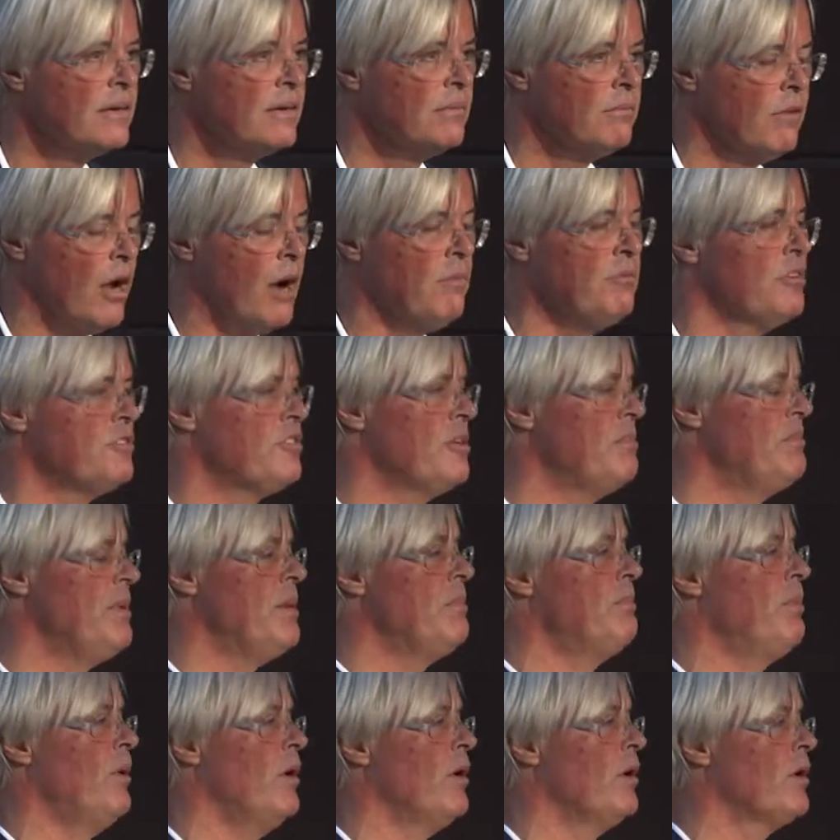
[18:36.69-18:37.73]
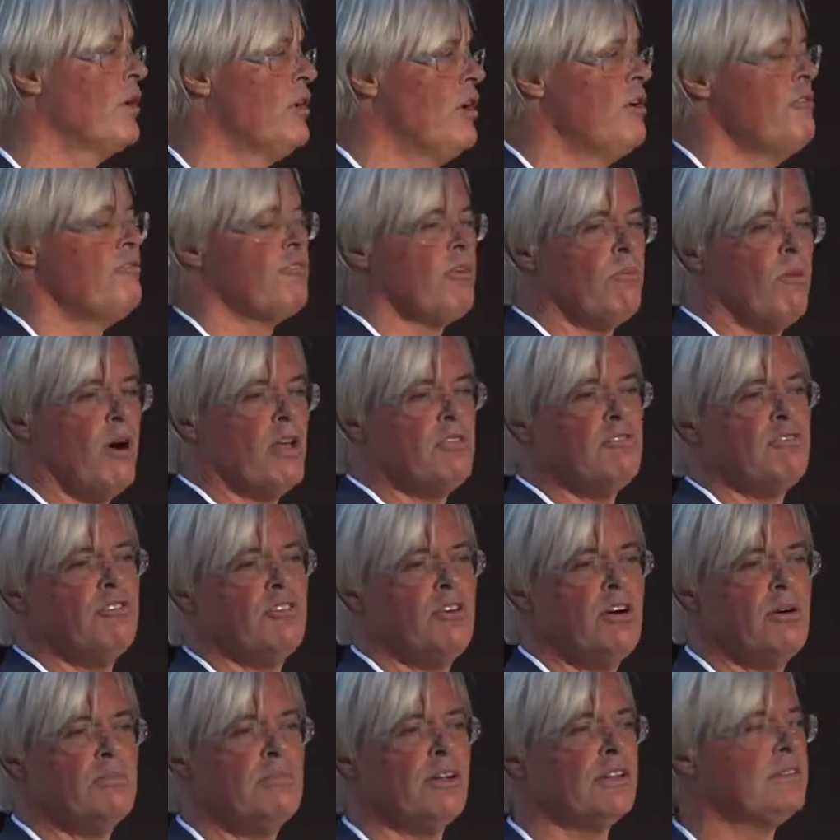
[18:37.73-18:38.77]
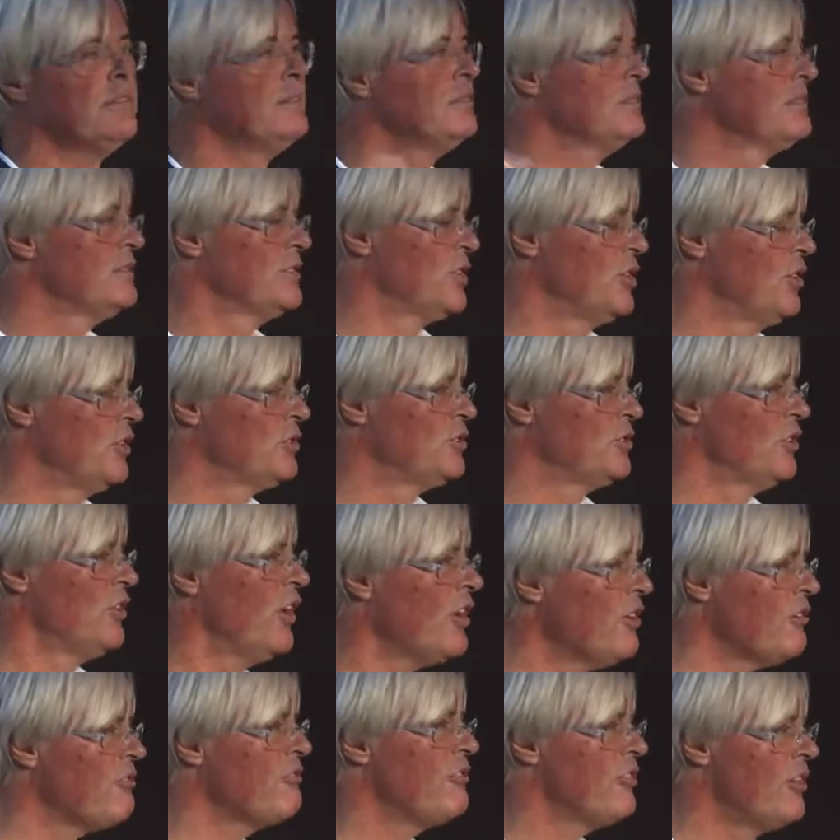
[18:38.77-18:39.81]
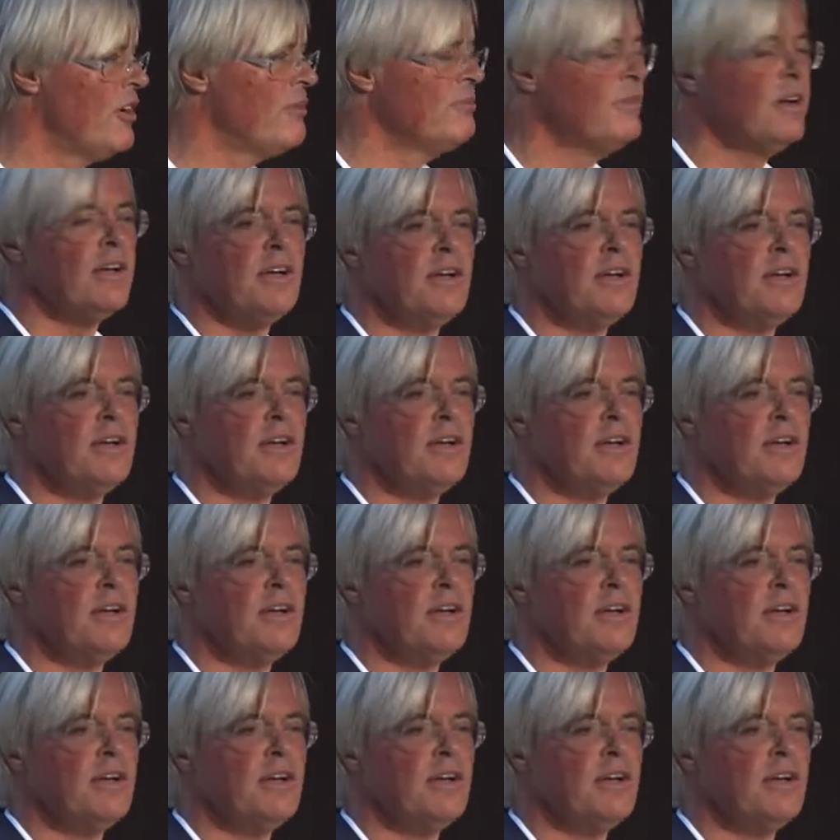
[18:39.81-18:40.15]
Obviously, people go from one firm and go to another firm